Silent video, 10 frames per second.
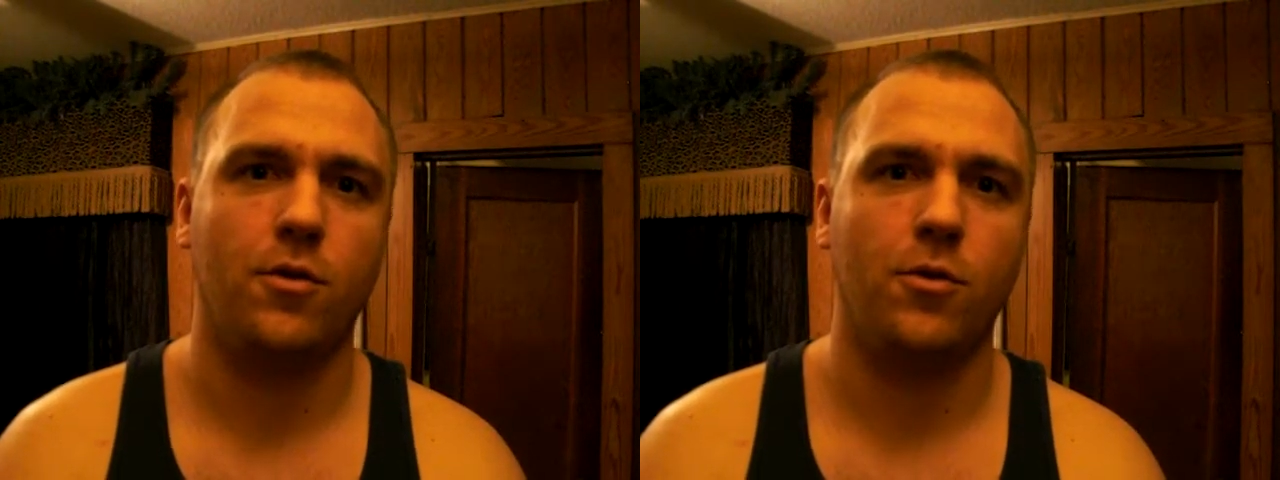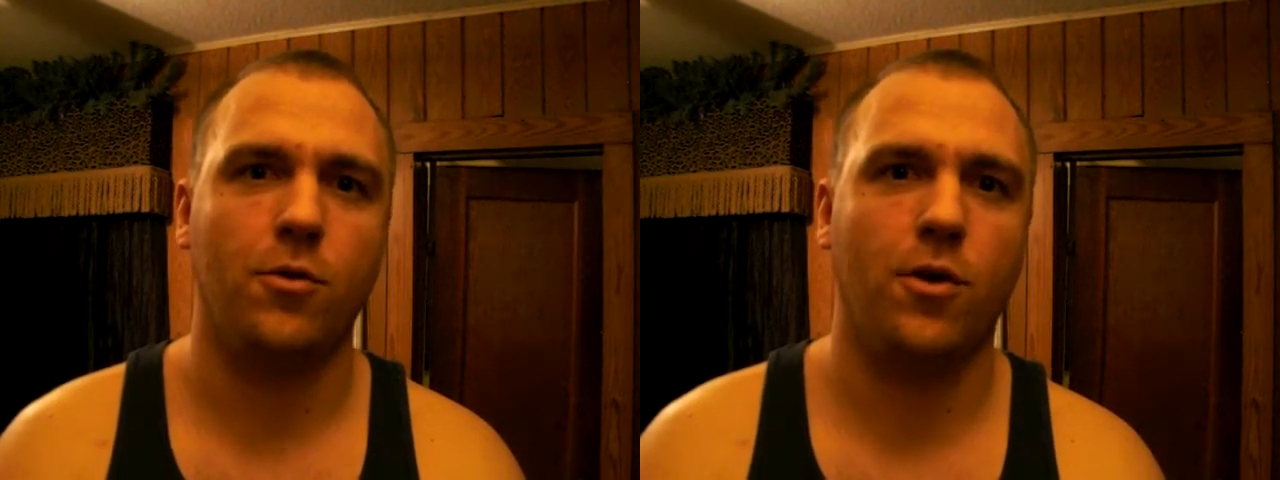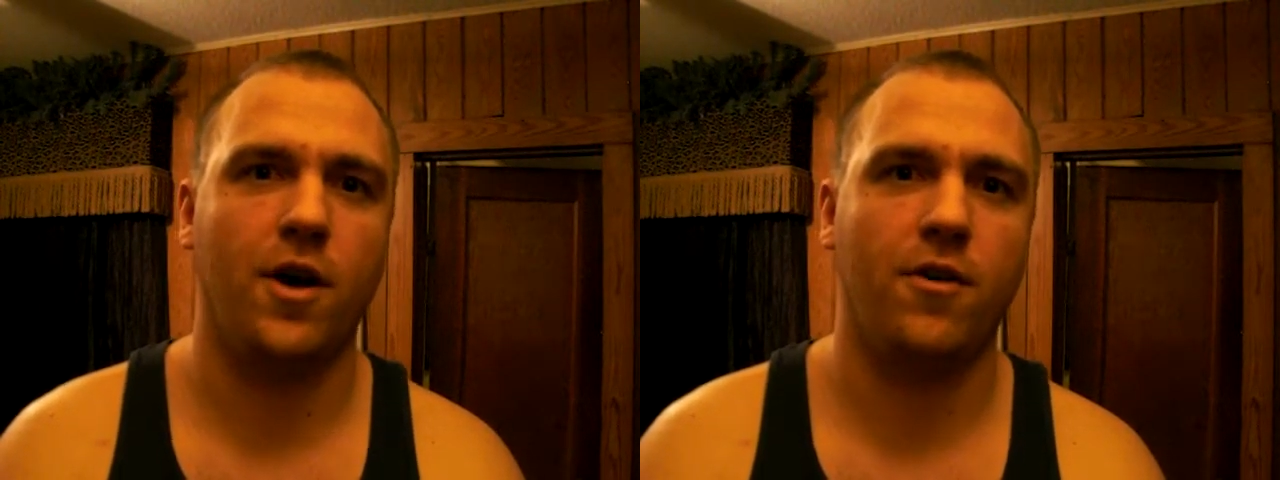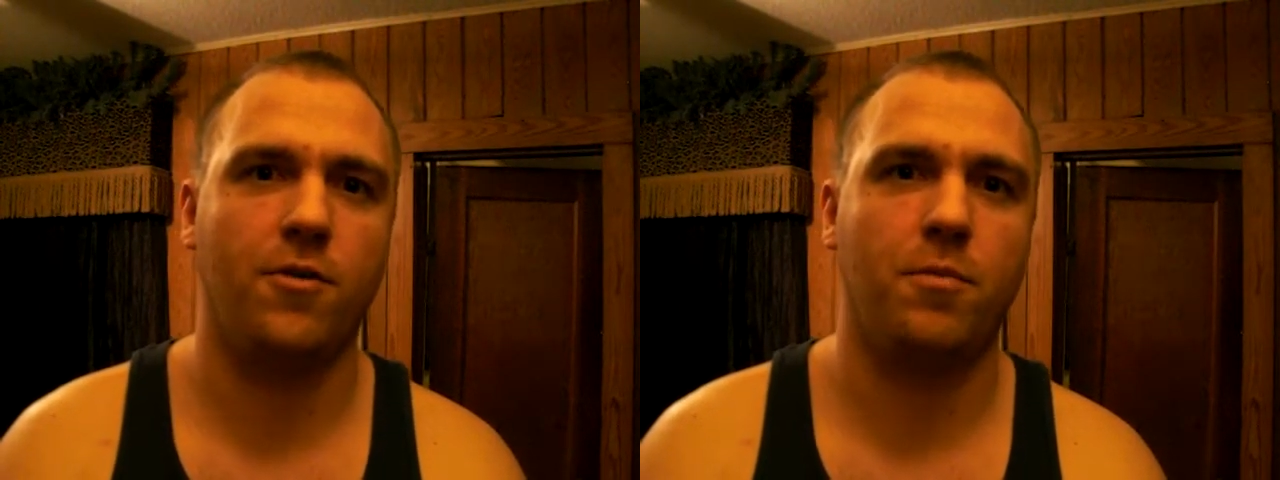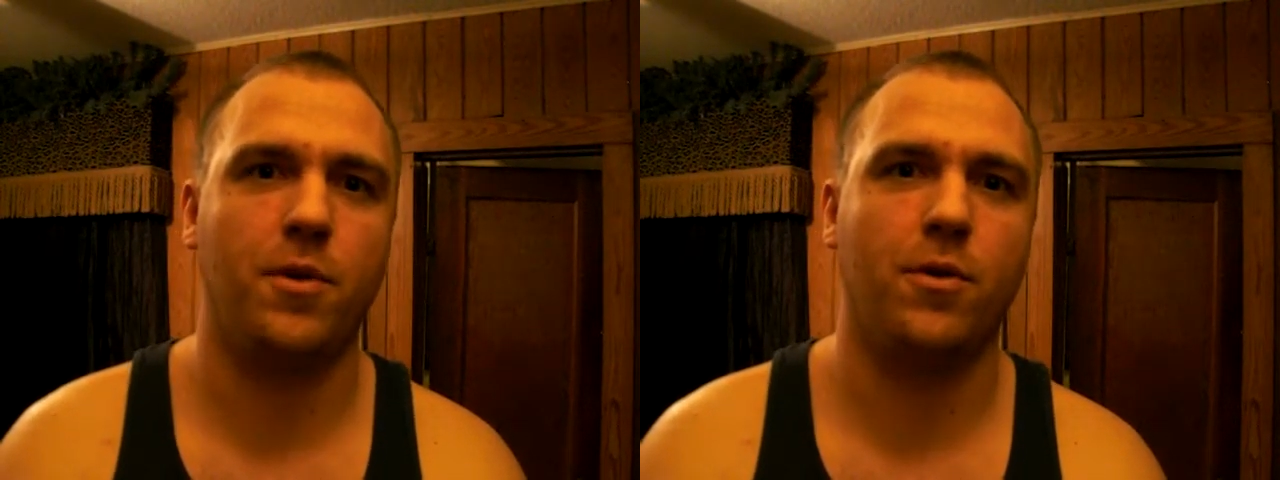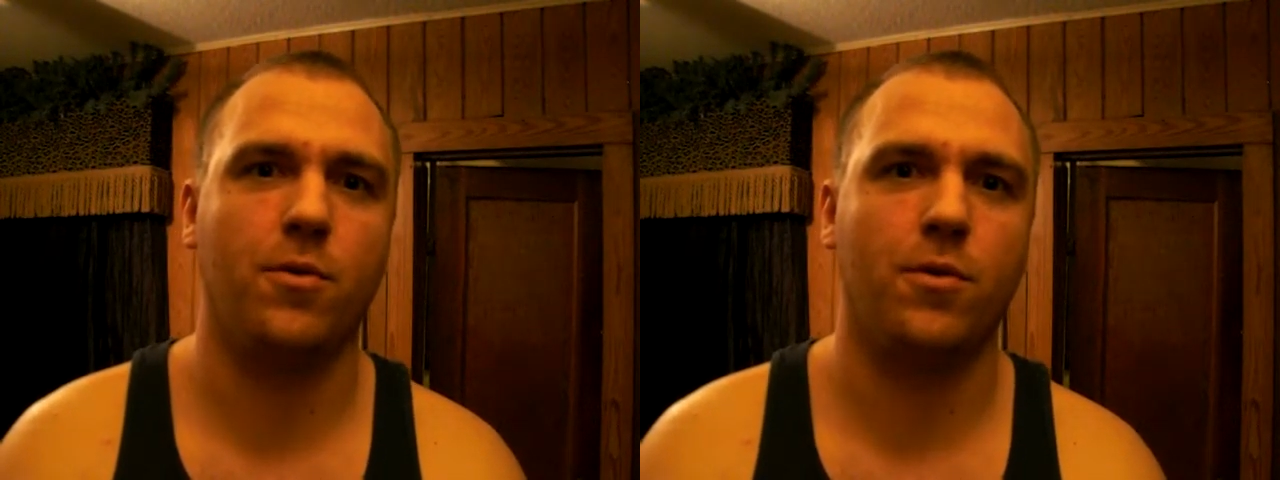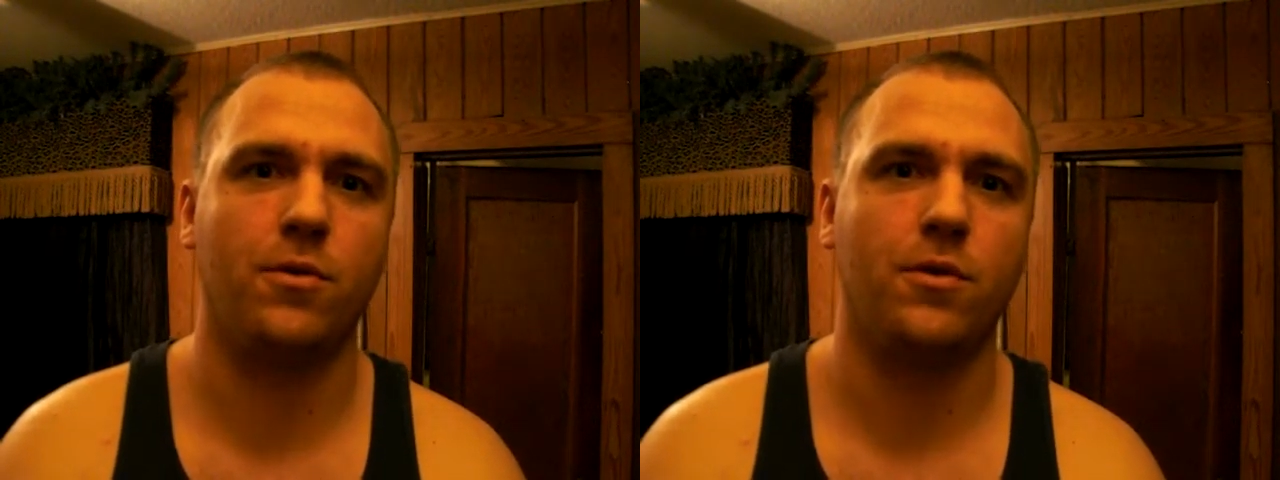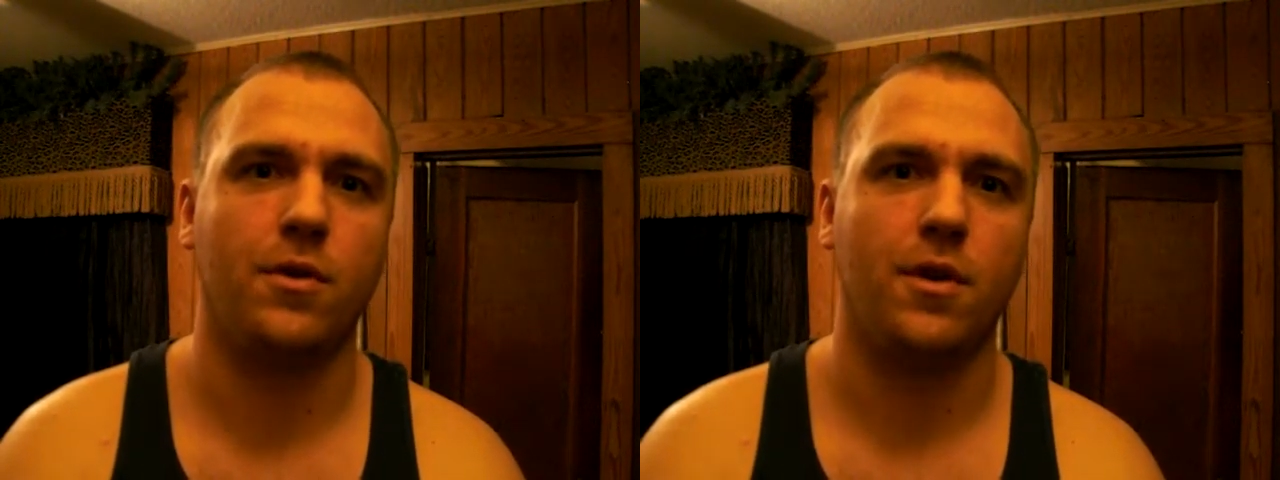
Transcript: You have a big one.